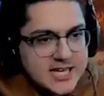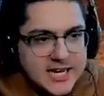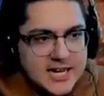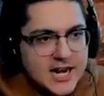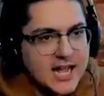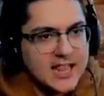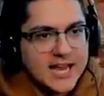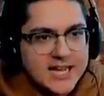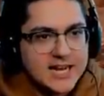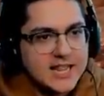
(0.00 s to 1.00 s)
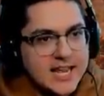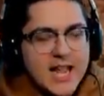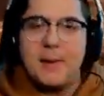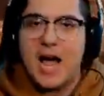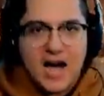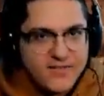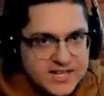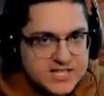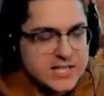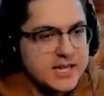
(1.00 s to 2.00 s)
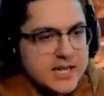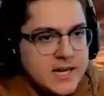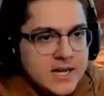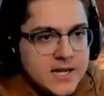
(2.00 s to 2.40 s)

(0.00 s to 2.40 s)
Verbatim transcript: seeing it. I like it. I like it. I mean, obviously.